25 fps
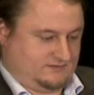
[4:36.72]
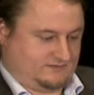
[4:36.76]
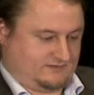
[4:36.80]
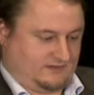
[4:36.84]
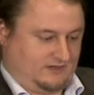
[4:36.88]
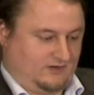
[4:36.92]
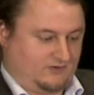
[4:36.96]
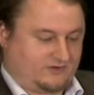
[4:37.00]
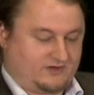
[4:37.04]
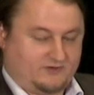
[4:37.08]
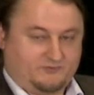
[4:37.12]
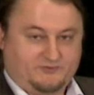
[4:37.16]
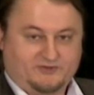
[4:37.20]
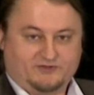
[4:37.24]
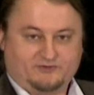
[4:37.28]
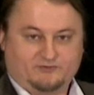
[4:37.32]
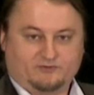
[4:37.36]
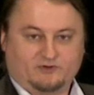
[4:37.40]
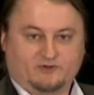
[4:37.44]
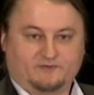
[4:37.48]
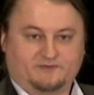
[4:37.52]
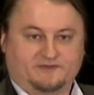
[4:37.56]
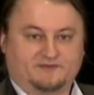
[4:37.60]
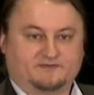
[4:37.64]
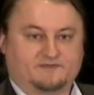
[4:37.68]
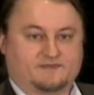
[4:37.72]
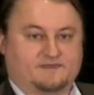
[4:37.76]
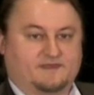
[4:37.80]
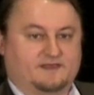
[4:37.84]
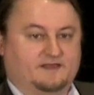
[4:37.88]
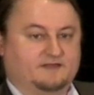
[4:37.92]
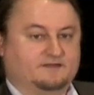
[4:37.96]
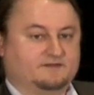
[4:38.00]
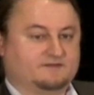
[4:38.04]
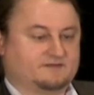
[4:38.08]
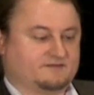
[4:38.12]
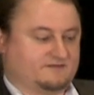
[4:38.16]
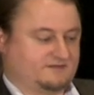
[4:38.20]
So how can we do all these
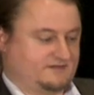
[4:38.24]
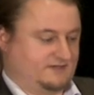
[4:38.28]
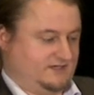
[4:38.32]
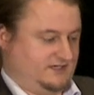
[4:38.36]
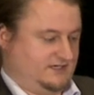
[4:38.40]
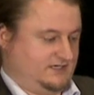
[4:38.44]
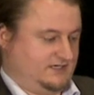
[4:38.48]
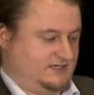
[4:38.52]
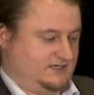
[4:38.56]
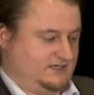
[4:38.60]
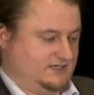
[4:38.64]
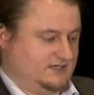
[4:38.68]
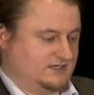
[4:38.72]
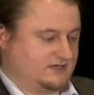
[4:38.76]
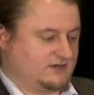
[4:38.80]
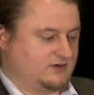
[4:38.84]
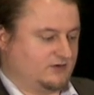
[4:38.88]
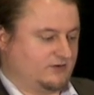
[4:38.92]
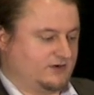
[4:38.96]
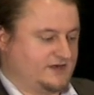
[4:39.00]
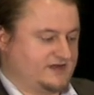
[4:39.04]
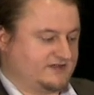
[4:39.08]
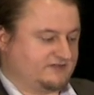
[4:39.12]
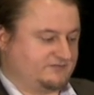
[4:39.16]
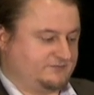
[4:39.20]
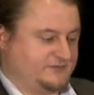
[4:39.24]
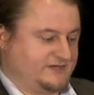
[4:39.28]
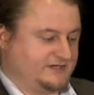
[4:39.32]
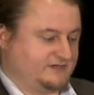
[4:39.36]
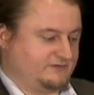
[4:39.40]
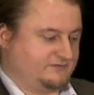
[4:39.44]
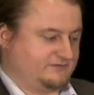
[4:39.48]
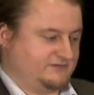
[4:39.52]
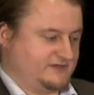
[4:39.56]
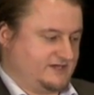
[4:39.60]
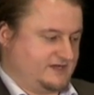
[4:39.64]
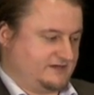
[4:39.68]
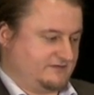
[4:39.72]
things? Uh, a core aspect
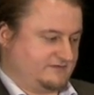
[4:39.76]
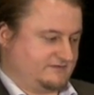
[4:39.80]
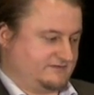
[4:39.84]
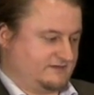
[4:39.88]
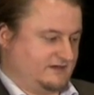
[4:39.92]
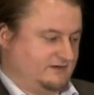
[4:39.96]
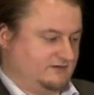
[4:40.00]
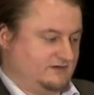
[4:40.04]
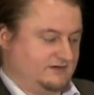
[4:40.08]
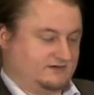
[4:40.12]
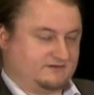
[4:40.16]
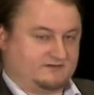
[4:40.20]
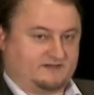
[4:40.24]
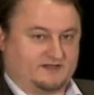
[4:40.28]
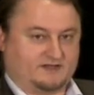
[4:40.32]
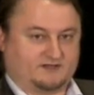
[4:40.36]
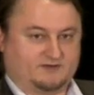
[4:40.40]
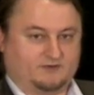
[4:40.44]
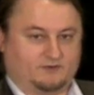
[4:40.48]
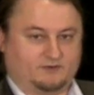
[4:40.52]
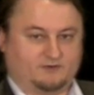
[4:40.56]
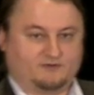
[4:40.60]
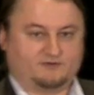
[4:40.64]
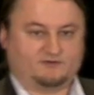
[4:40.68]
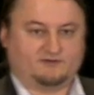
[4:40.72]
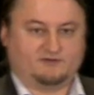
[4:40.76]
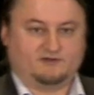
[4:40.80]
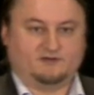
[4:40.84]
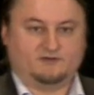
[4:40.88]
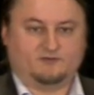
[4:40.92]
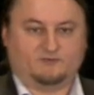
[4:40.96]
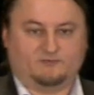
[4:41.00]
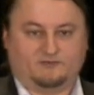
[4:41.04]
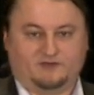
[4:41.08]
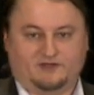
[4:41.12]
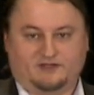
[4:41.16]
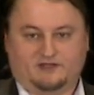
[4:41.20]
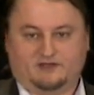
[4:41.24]
of that is our technology.
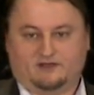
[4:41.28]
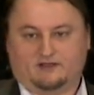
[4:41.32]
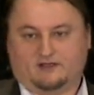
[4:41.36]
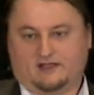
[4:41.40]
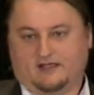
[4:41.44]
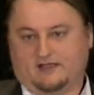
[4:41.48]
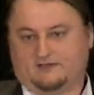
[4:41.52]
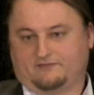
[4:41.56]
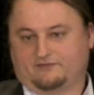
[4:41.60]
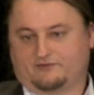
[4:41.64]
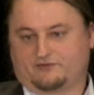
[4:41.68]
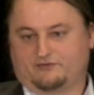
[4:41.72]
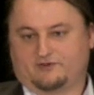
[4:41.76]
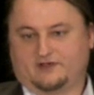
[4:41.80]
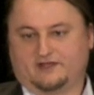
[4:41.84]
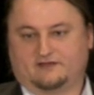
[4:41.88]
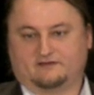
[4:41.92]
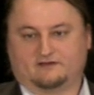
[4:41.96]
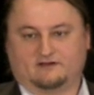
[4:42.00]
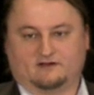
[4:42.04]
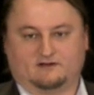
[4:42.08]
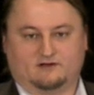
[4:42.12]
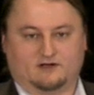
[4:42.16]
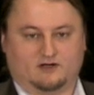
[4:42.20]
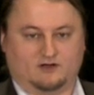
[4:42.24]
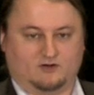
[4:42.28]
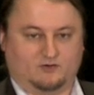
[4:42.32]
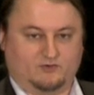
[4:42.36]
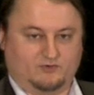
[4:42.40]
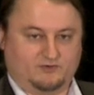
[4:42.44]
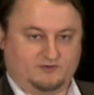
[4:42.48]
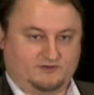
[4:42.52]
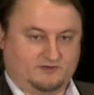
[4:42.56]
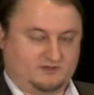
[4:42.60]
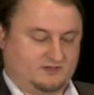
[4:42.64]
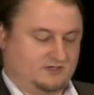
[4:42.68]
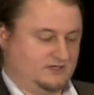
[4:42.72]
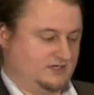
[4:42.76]
We have created our
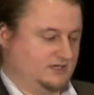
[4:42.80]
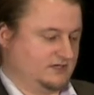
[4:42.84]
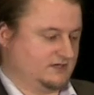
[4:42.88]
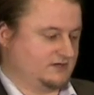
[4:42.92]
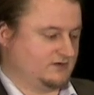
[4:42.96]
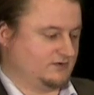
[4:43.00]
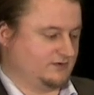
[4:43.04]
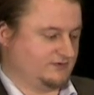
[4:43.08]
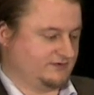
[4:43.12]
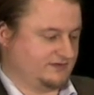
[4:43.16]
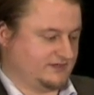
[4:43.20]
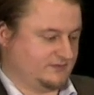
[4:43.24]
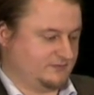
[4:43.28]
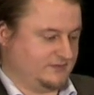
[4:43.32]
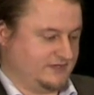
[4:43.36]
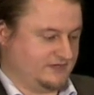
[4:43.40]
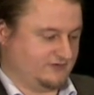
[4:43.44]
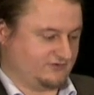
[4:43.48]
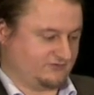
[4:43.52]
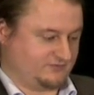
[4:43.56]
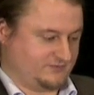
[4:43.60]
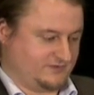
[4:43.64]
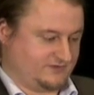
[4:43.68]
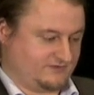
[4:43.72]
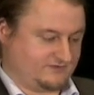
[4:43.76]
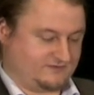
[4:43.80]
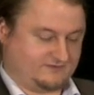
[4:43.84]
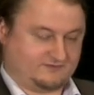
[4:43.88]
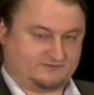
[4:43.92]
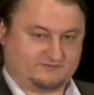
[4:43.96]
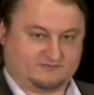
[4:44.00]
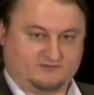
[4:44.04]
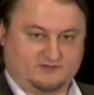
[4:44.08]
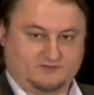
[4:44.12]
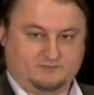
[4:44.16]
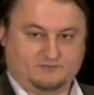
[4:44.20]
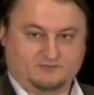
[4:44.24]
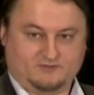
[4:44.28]
own uh, content management
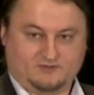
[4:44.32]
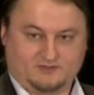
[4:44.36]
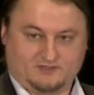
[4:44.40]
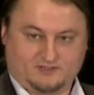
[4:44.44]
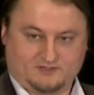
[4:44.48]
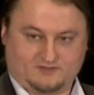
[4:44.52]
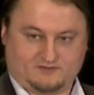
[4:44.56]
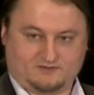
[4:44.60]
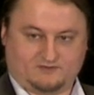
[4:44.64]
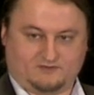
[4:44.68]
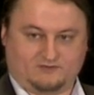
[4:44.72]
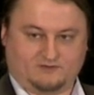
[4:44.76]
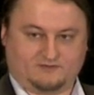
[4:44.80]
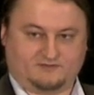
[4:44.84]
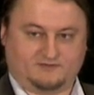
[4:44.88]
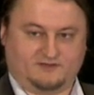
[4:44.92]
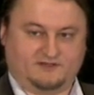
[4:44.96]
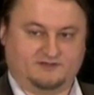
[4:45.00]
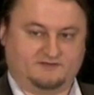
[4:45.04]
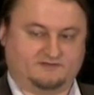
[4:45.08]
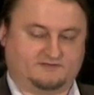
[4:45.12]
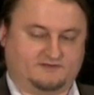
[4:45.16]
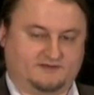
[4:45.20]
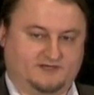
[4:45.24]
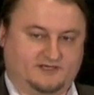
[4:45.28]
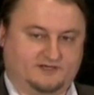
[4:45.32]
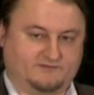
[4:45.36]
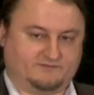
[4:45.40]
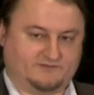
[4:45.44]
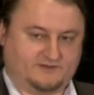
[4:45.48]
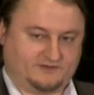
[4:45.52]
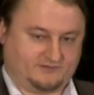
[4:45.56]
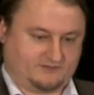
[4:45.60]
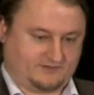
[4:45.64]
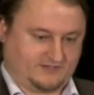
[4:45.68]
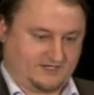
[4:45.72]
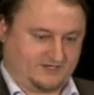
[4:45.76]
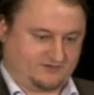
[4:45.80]
system. It's called the ECF,
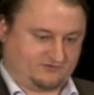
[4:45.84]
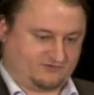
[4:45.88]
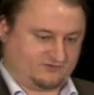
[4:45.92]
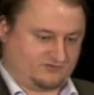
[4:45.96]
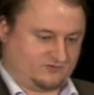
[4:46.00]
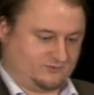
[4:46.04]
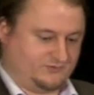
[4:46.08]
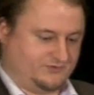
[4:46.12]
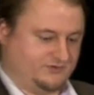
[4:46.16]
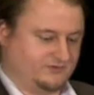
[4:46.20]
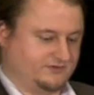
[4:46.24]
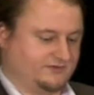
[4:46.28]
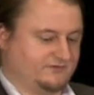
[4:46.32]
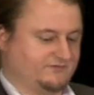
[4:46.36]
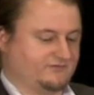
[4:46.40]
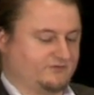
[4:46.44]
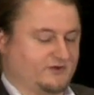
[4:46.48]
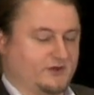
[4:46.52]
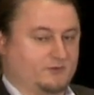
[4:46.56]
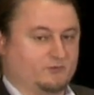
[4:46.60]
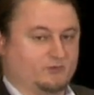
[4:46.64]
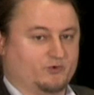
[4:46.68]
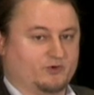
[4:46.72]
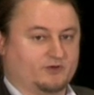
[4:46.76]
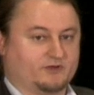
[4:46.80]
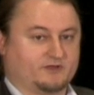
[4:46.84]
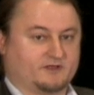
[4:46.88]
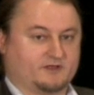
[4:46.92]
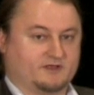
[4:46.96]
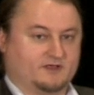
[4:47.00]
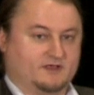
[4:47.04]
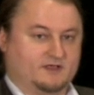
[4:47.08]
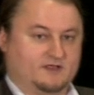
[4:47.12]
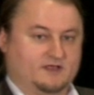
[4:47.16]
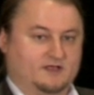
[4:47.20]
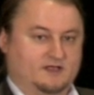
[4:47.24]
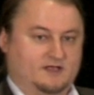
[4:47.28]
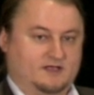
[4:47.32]
Education Community Framework,
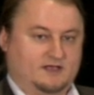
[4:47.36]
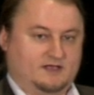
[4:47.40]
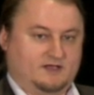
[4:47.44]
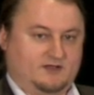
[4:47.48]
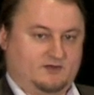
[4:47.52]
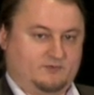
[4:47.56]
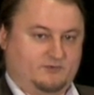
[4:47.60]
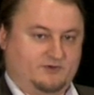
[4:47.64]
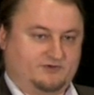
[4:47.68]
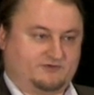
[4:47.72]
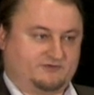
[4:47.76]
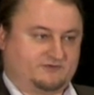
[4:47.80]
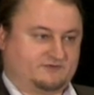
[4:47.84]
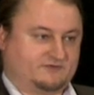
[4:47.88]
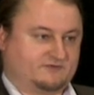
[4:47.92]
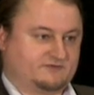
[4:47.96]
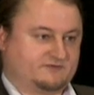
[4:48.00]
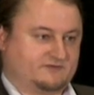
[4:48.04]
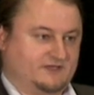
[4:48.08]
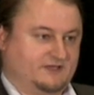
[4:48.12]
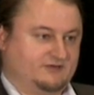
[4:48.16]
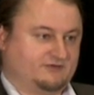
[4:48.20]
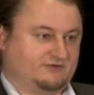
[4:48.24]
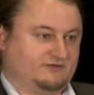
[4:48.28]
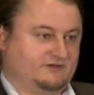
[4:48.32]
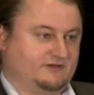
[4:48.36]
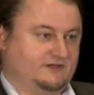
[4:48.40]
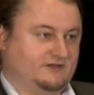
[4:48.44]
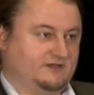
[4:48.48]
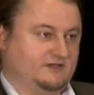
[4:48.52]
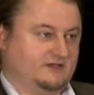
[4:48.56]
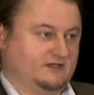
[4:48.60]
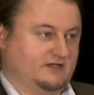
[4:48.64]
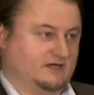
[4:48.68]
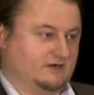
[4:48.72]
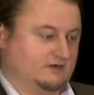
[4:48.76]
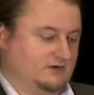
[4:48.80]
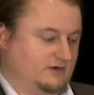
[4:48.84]
which is
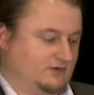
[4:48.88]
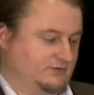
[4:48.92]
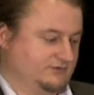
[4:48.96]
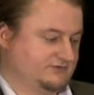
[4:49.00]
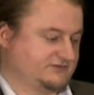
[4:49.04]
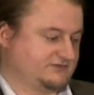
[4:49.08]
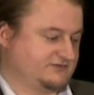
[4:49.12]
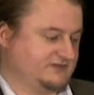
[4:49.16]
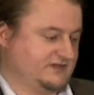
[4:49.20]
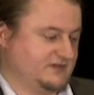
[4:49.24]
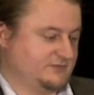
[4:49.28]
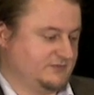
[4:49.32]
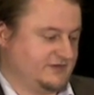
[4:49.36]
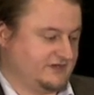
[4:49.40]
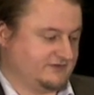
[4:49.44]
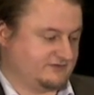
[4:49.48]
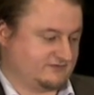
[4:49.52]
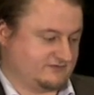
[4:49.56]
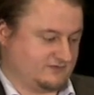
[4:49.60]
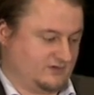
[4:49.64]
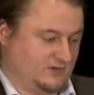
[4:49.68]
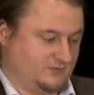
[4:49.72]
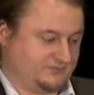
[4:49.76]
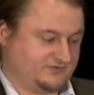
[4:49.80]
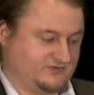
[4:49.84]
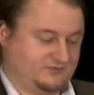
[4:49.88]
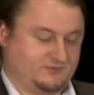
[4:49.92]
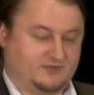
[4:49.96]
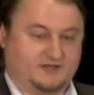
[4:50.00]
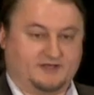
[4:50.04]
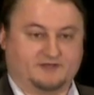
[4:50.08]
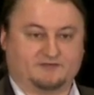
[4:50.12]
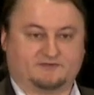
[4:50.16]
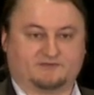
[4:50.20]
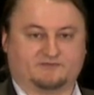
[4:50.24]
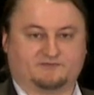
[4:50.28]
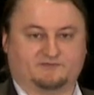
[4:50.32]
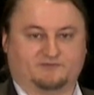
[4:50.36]
essentially our own CMS
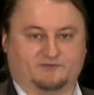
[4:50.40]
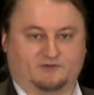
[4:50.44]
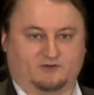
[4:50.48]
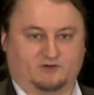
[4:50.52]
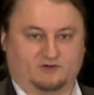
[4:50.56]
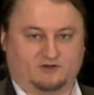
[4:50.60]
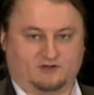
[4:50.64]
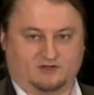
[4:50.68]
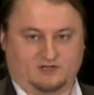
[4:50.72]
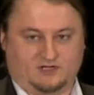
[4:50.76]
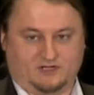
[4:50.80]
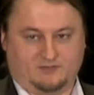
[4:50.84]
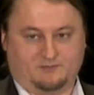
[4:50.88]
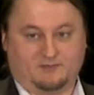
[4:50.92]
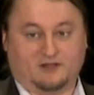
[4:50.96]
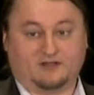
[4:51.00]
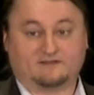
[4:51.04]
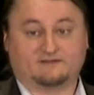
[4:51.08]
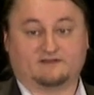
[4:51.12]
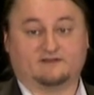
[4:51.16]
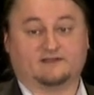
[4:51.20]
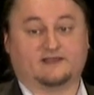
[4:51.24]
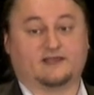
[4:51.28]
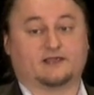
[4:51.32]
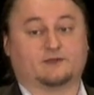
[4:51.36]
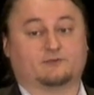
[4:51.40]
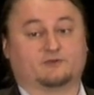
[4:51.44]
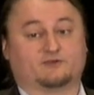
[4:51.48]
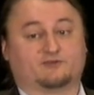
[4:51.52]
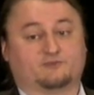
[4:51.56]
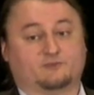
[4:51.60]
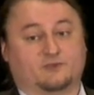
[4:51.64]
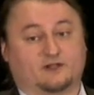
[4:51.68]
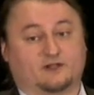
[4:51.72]
optimized for uh, multi-language,